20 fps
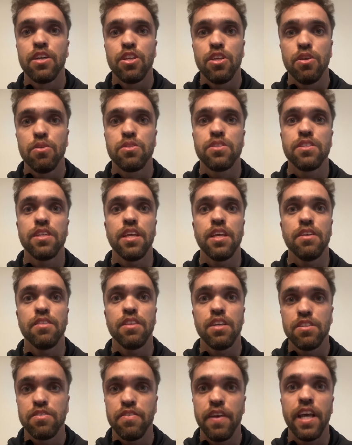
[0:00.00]
you see
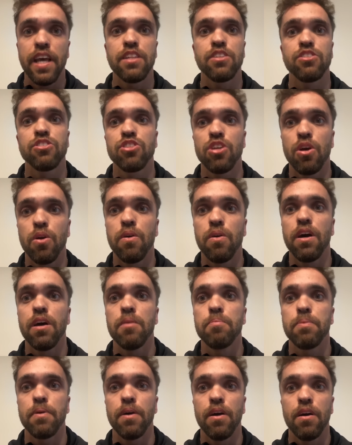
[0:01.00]
these fans show
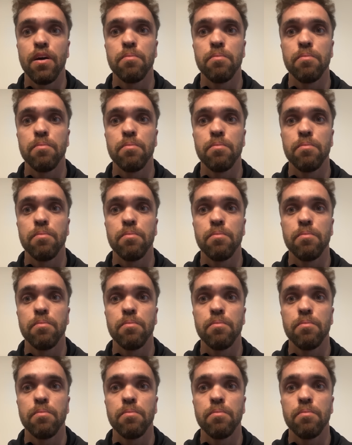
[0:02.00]
up